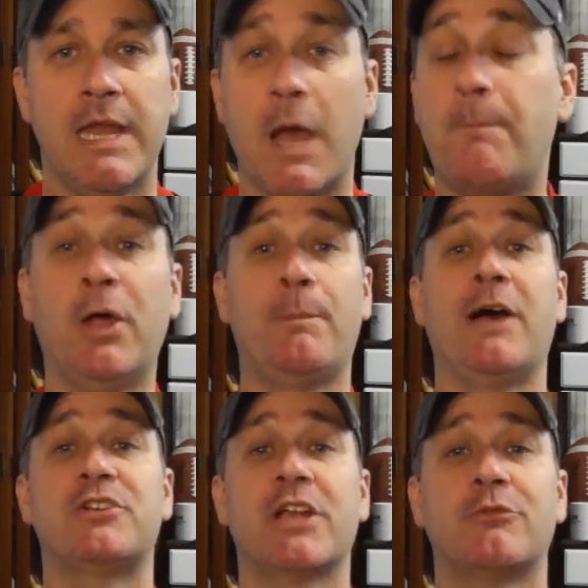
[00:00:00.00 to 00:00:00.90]
Now, Bill
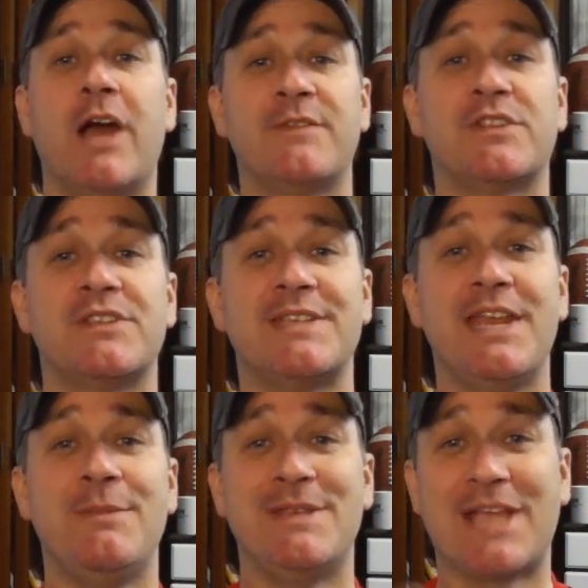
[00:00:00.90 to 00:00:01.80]
Belichick arrives at the
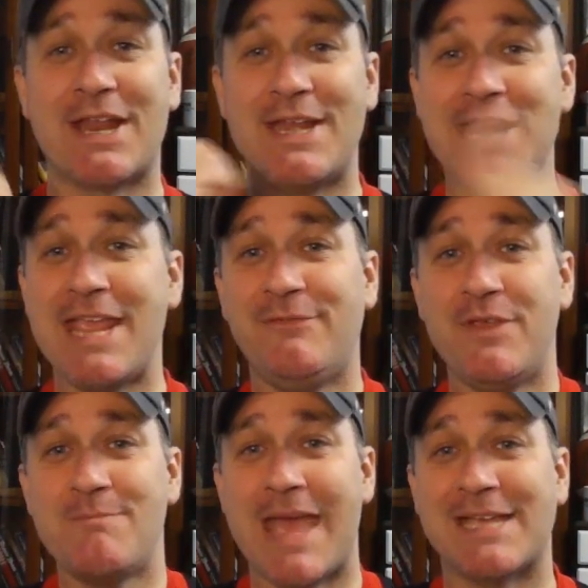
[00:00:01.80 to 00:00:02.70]
stadium. He's got a
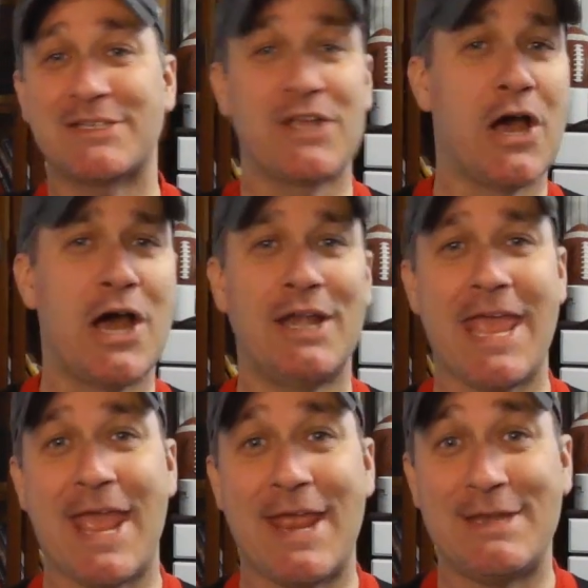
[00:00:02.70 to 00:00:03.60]
Navy mask on,
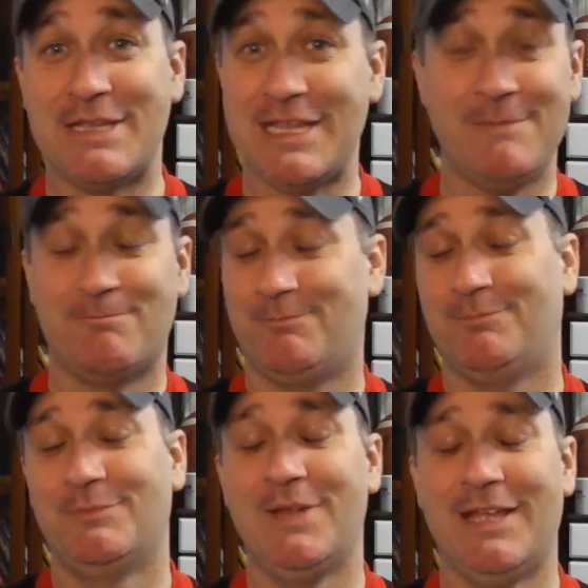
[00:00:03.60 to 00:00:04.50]
and he
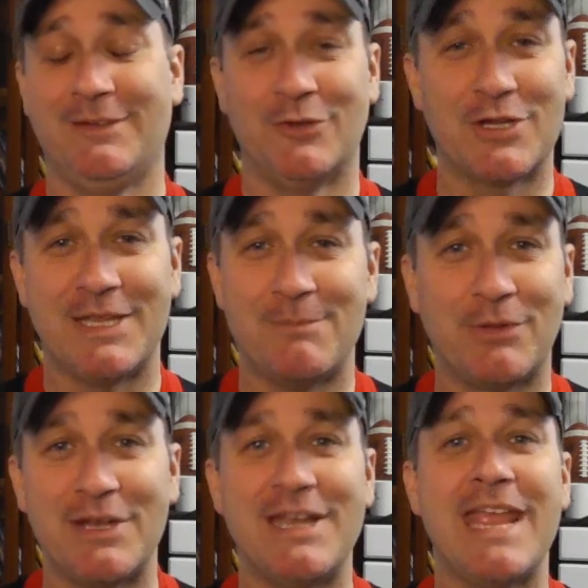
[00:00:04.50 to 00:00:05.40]

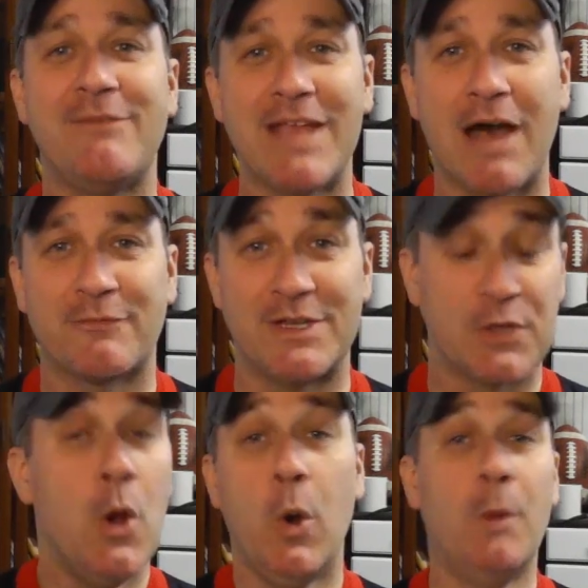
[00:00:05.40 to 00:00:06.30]
played a Navy
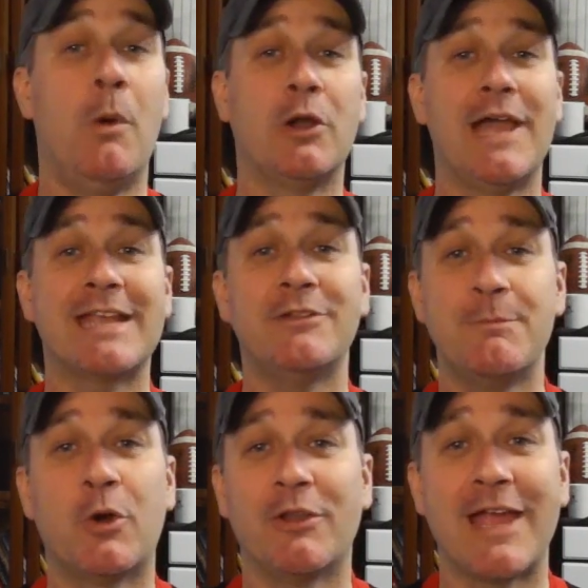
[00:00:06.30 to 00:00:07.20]
offense, or more like
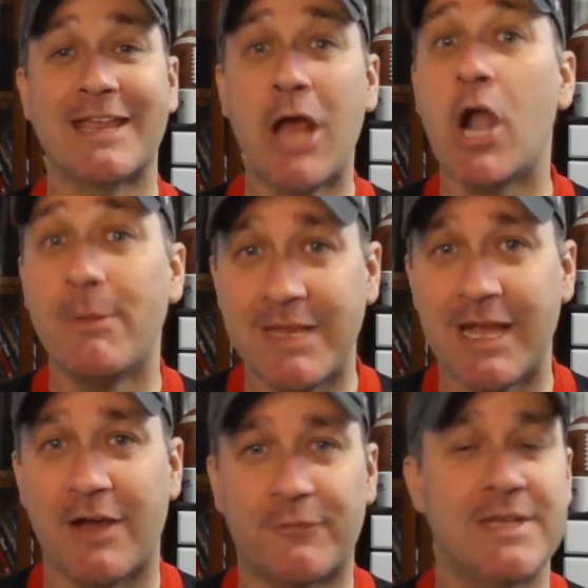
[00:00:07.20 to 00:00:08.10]
an Army
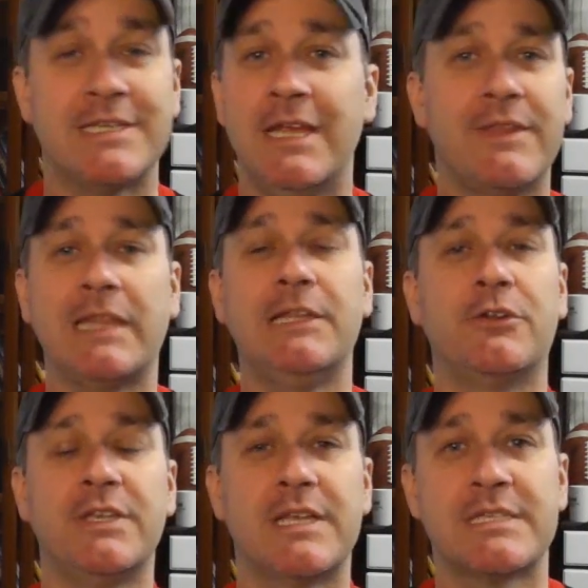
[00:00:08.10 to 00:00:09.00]
offense that
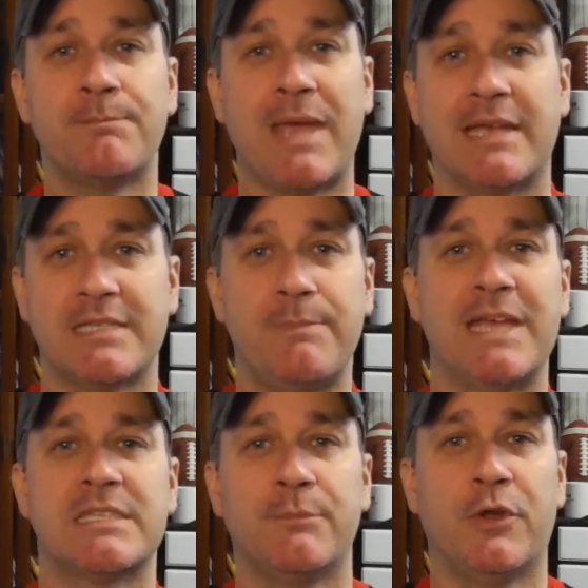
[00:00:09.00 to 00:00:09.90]
literally doesn't pass. They
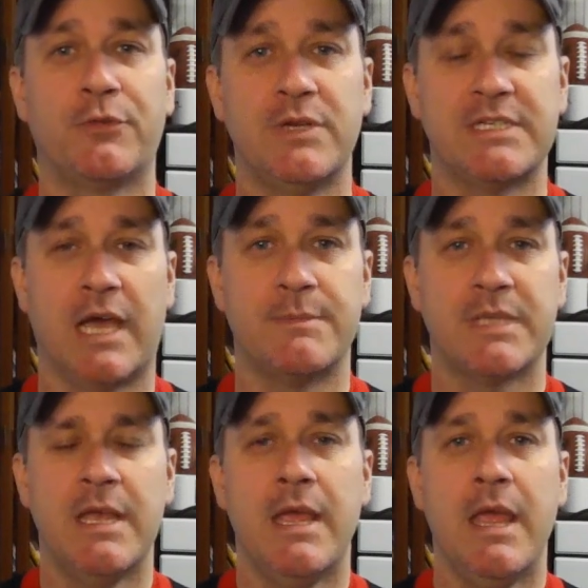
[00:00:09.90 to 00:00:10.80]
pass the ball 3 times.